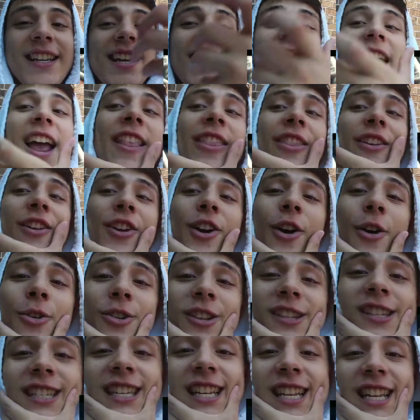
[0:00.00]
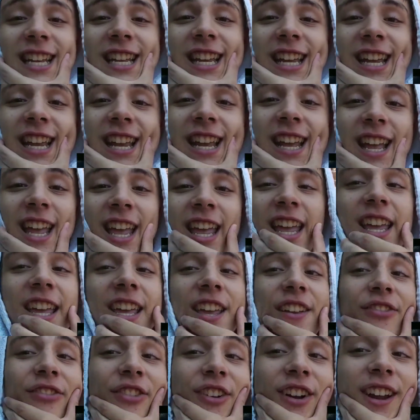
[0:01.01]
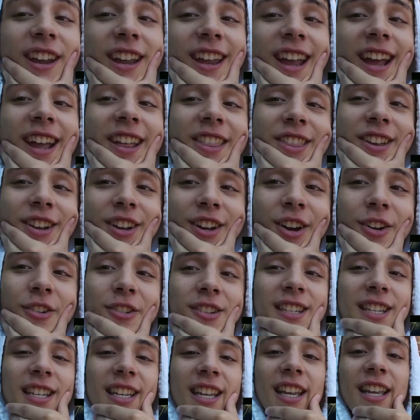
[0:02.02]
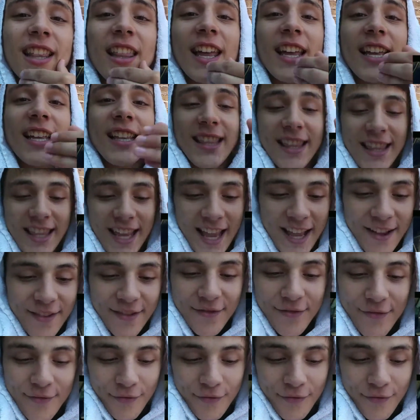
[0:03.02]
He had the goatee. He freaking had the goatee. Like that